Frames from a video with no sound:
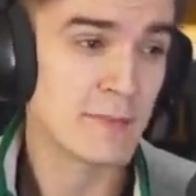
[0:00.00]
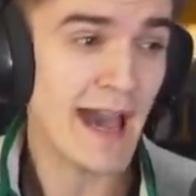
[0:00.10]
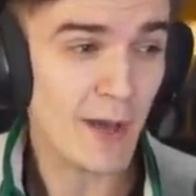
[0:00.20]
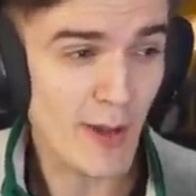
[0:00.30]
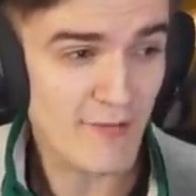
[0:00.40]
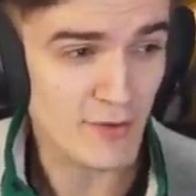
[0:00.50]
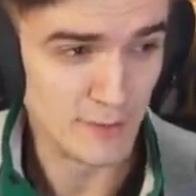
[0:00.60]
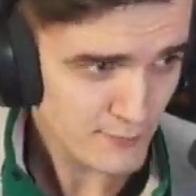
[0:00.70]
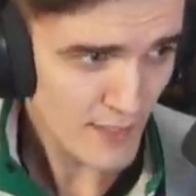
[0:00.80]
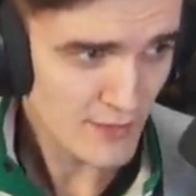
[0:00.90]
However,
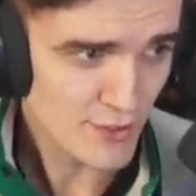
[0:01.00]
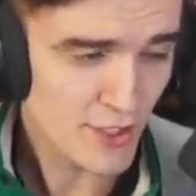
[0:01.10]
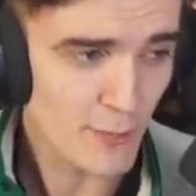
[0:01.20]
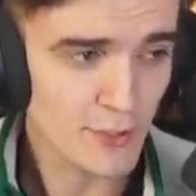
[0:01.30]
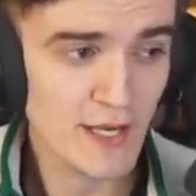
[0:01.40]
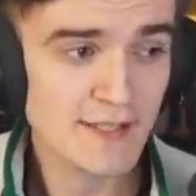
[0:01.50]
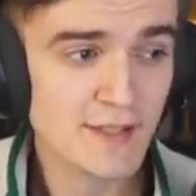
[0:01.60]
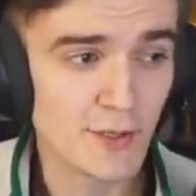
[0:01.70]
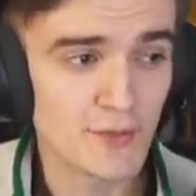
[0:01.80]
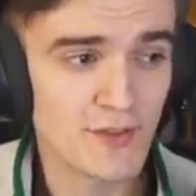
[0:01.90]
just a couple of days
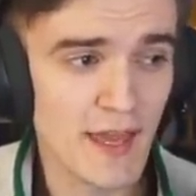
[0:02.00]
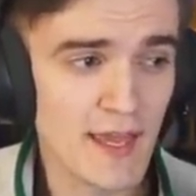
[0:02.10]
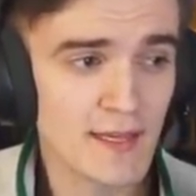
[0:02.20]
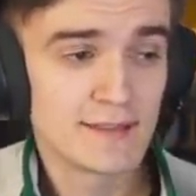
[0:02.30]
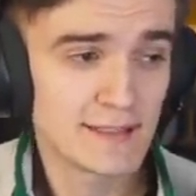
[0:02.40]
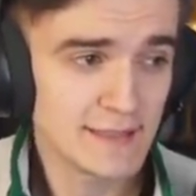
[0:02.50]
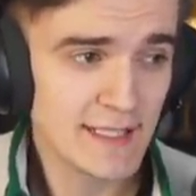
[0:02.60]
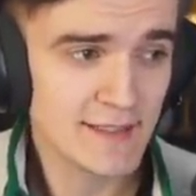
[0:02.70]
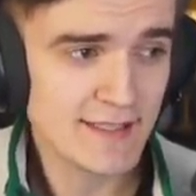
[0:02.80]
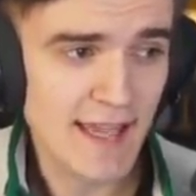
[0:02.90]
ago, they
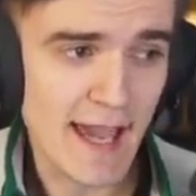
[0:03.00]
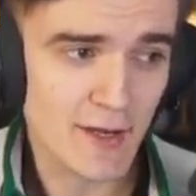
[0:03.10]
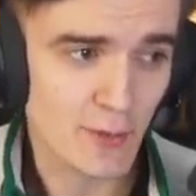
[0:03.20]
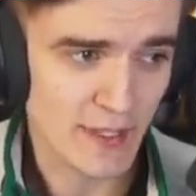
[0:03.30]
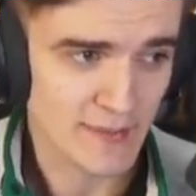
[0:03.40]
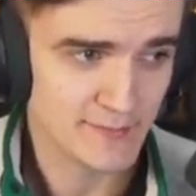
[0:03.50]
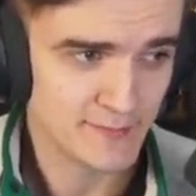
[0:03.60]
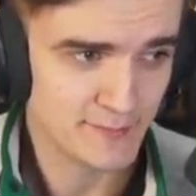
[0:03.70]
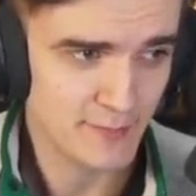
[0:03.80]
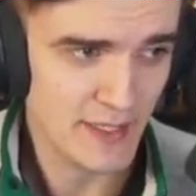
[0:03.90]
deleted this category
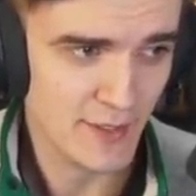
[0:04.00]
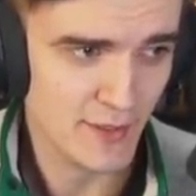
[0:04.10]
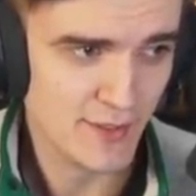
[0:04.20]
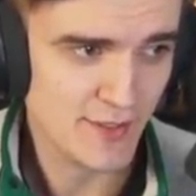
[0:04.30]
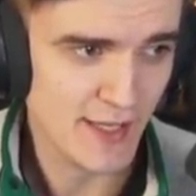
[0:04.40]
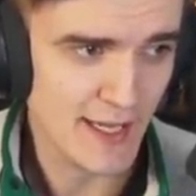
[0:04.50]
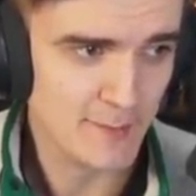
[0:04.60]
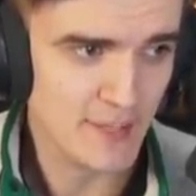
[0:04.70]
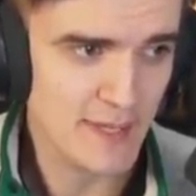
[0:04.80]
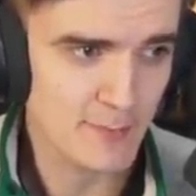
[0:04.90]
because
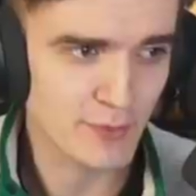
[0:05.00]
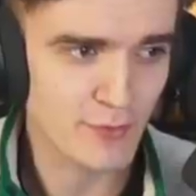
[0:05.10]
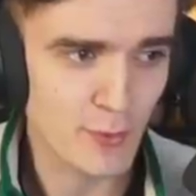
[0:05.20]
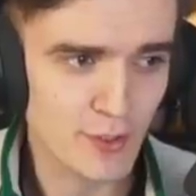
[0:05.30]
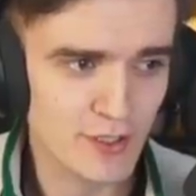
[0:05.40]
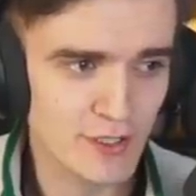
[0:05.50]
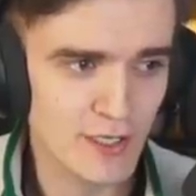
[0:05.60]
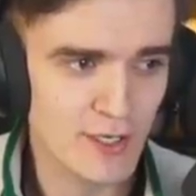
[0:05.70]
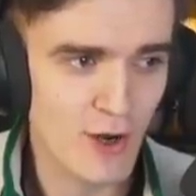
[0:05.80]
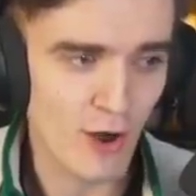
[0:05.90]
people voted
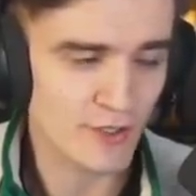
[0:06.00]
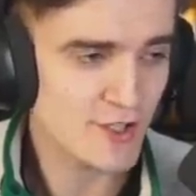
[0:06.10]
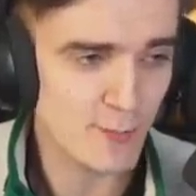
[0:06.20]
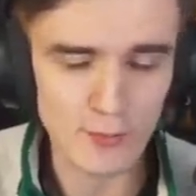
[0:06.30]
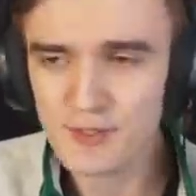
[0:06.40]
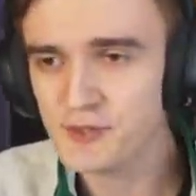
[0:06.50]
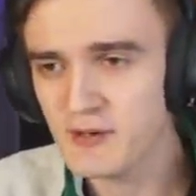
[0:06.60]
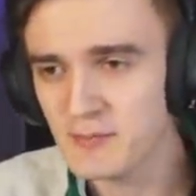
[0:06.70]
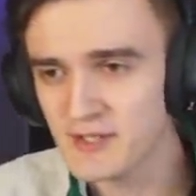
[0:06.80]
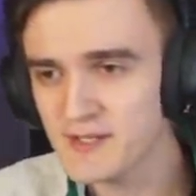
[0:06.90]
non-sports
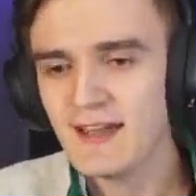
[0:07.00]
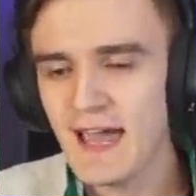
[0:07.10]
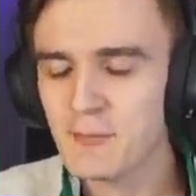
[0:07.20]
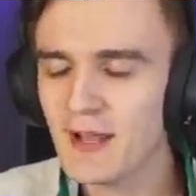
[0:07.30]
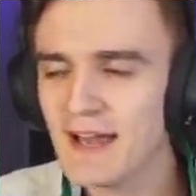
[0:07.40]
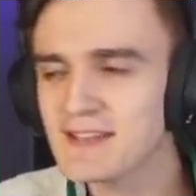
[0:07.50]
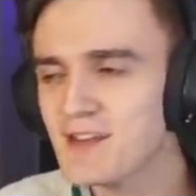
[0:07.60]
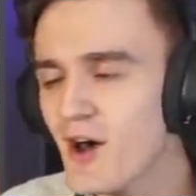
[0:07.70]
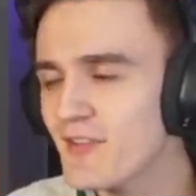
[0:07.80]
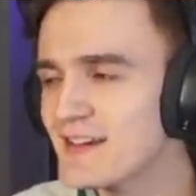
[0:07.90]
streamers. And when I
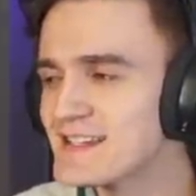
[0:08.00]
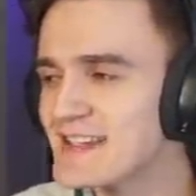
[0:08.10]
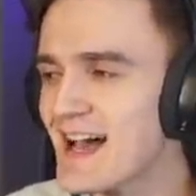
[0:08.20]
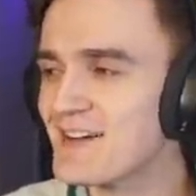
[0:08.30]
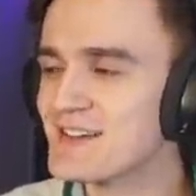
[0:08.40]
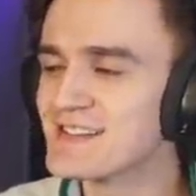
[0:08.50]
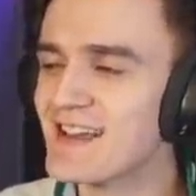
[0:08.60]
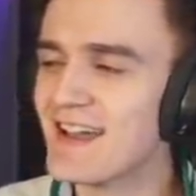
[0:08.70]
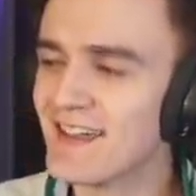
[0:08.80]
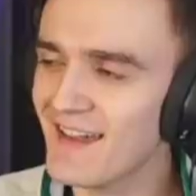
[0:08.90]
saw this, I was
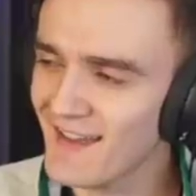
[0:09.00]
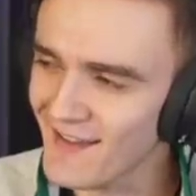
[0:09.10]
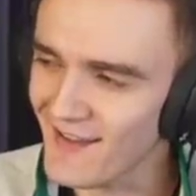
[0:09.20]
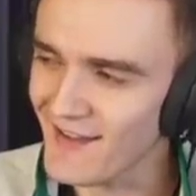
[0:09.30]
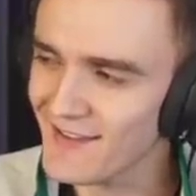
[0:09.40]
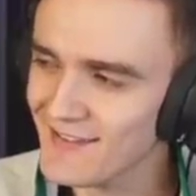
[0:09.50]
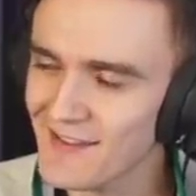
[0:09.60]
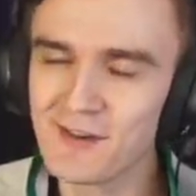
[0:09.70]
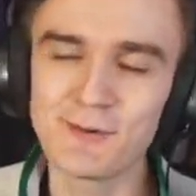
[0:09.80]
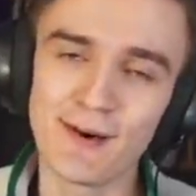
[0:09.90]
like, oh
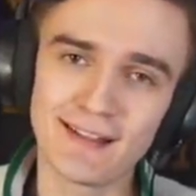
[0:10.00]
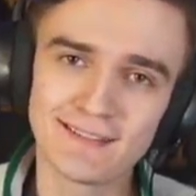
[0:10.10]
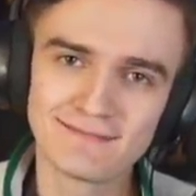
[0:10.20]
well.